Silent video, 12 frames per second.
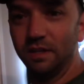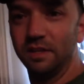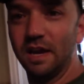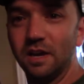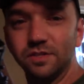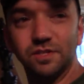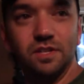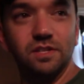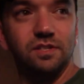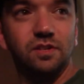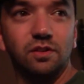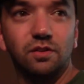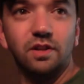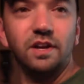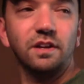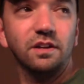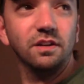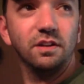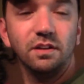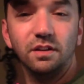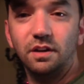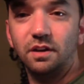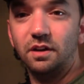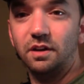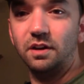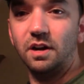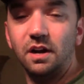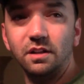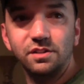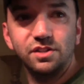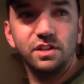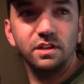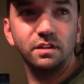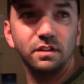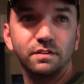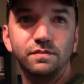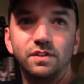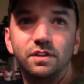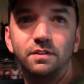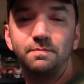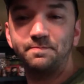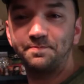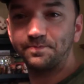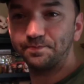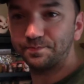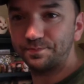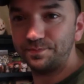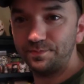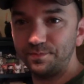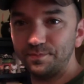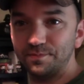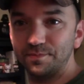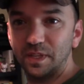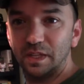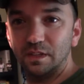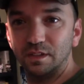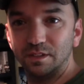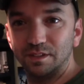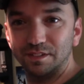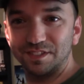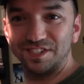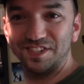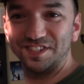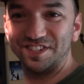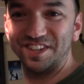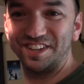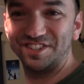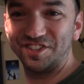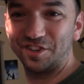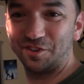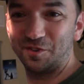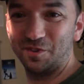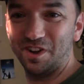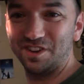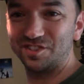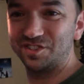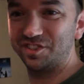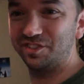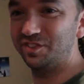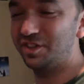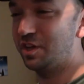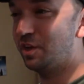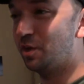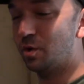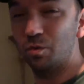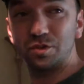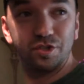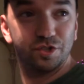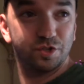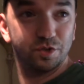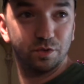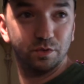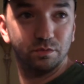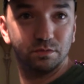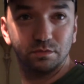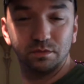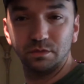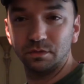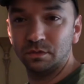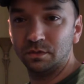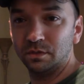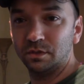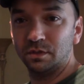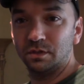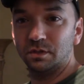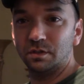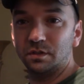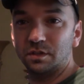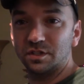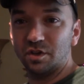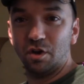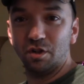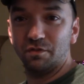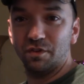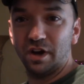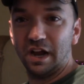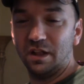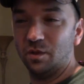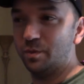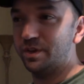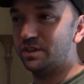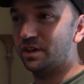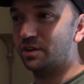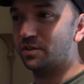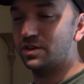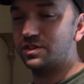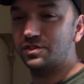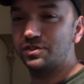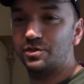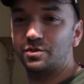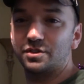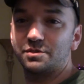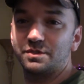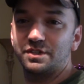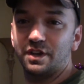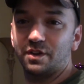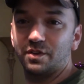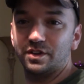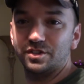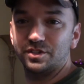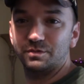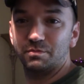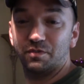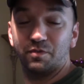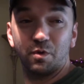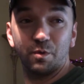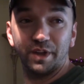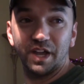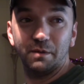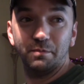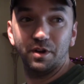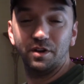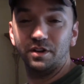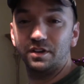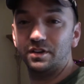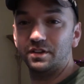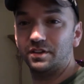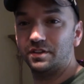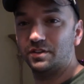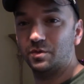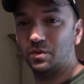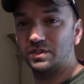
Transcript: the house tends to look like a college kid lives in it. A garage sale. She's at a garage sale, which is true. Because all of our Halloween decorations and Christmas decorations before we got married, the